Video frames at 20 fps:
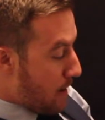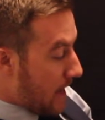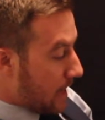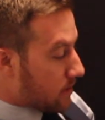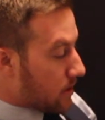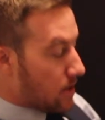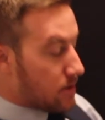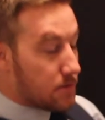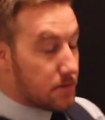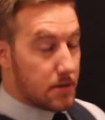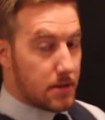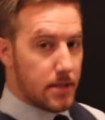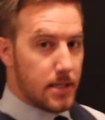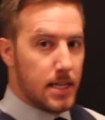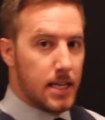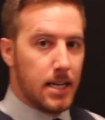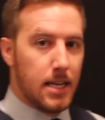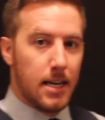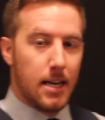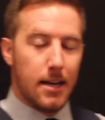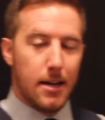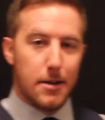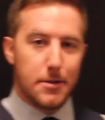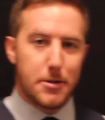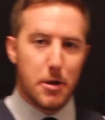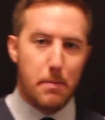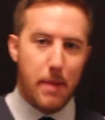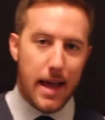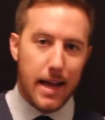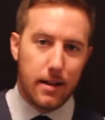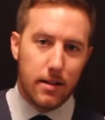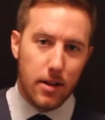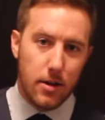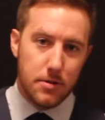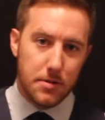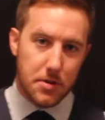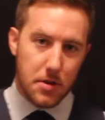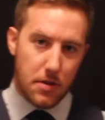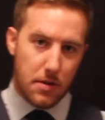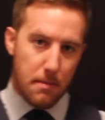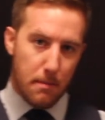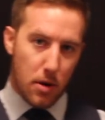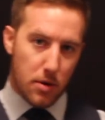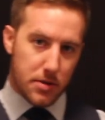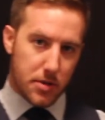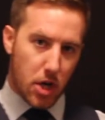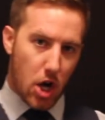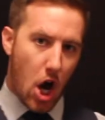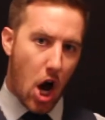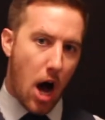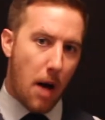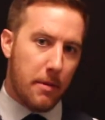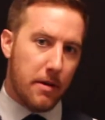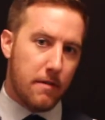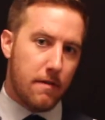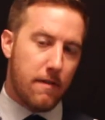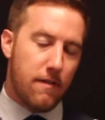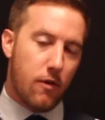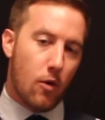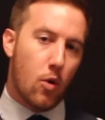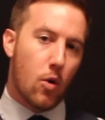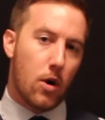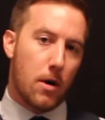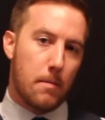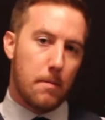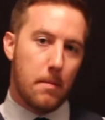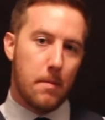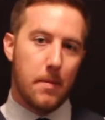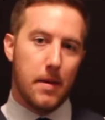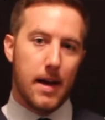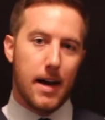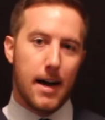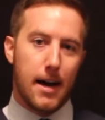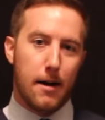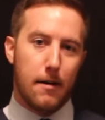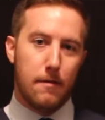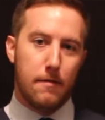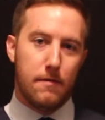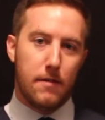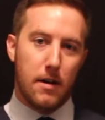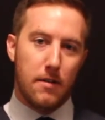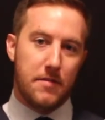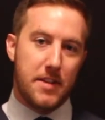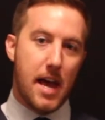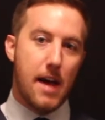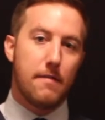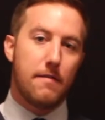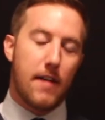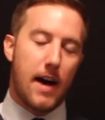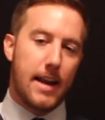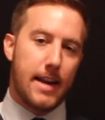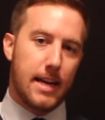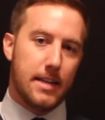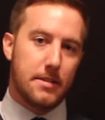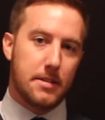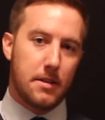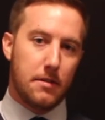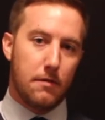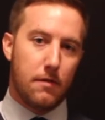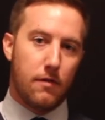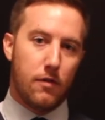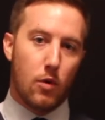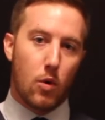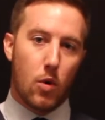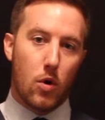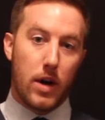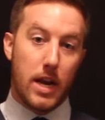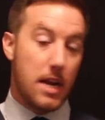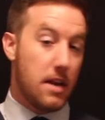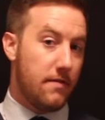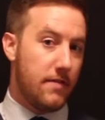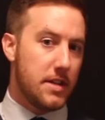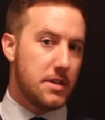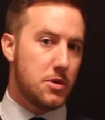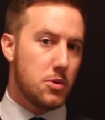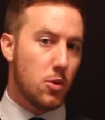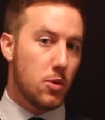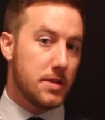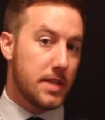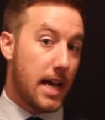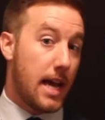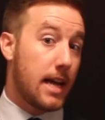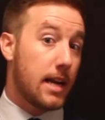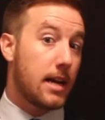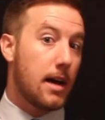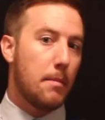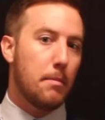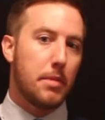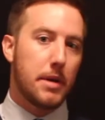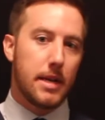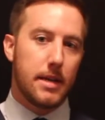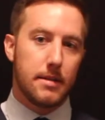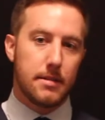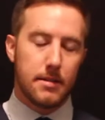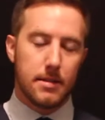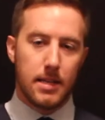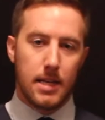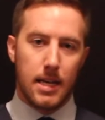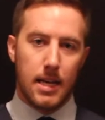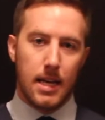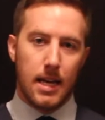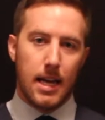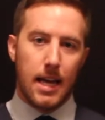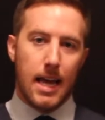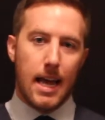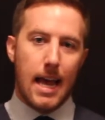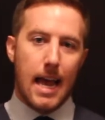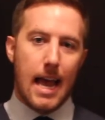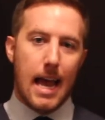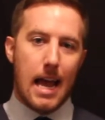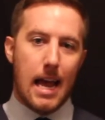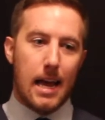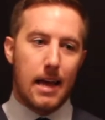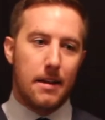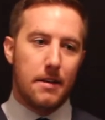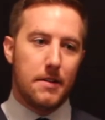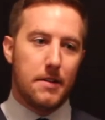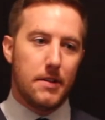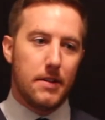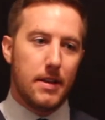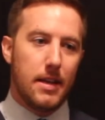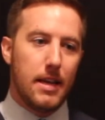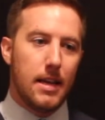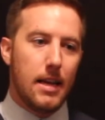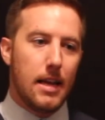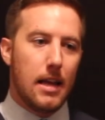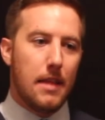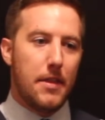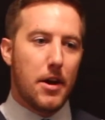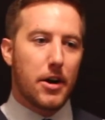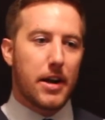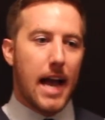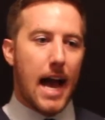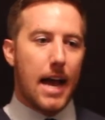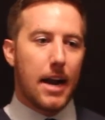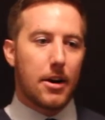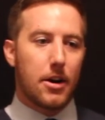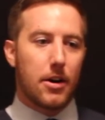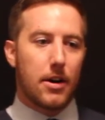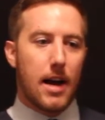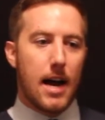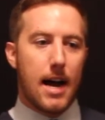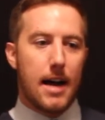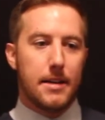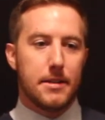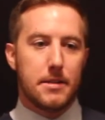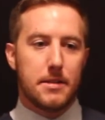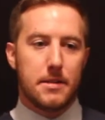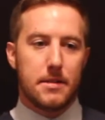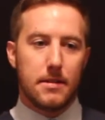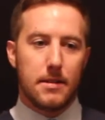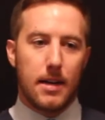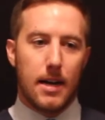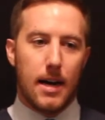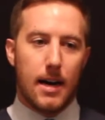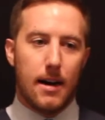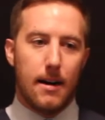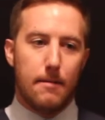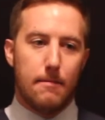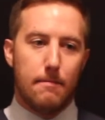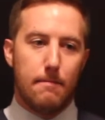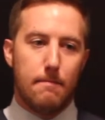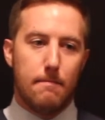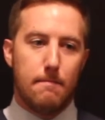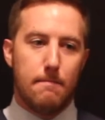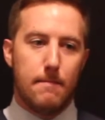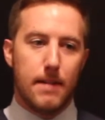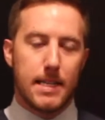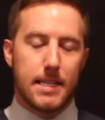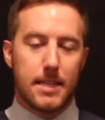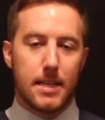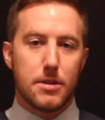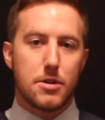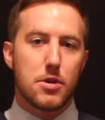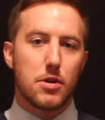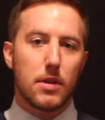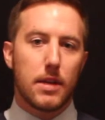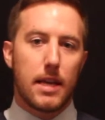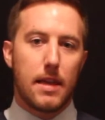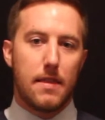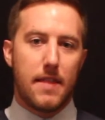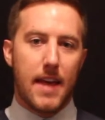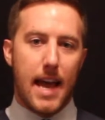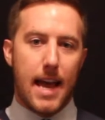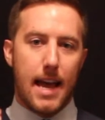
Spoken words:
bank loans. So bank loans are the most common form of debt financing for individuals and companies. And they're categorized, essentially